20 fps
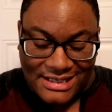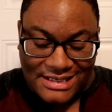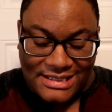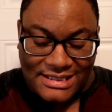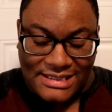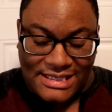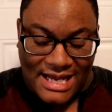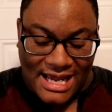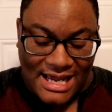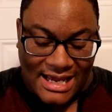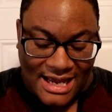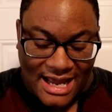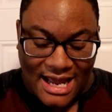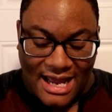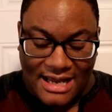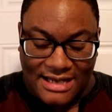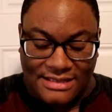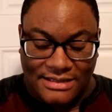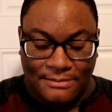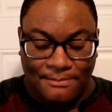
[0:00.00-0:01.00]
Today,
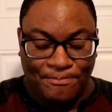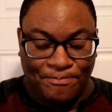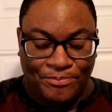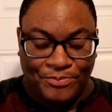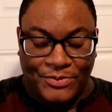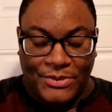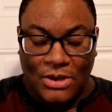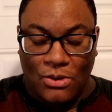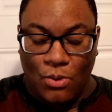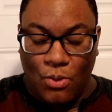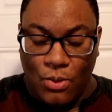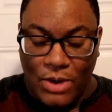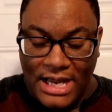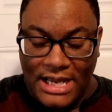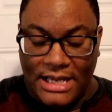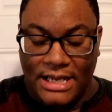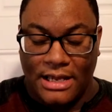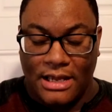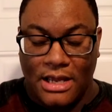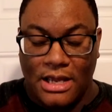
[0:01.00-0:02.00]
guys,
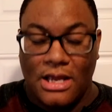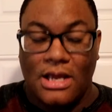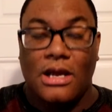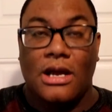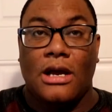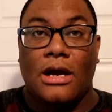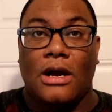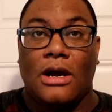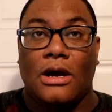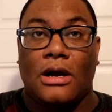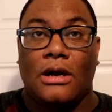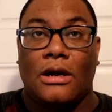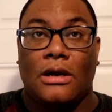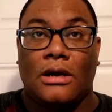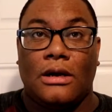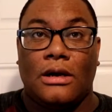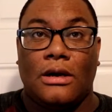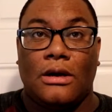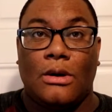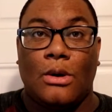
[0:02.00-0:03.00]
we
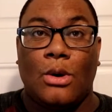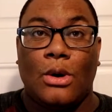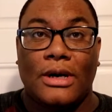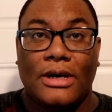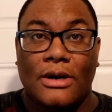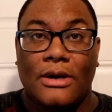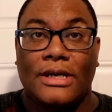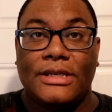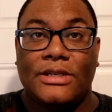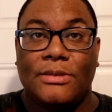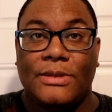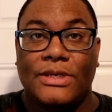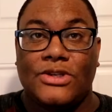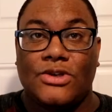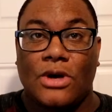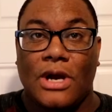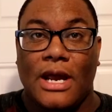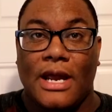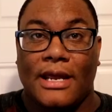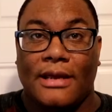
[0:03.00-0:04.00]
are going to be
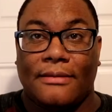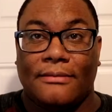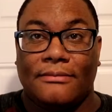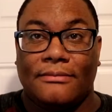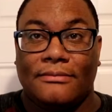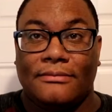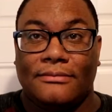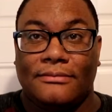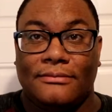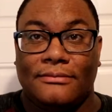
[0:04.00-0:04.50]
trying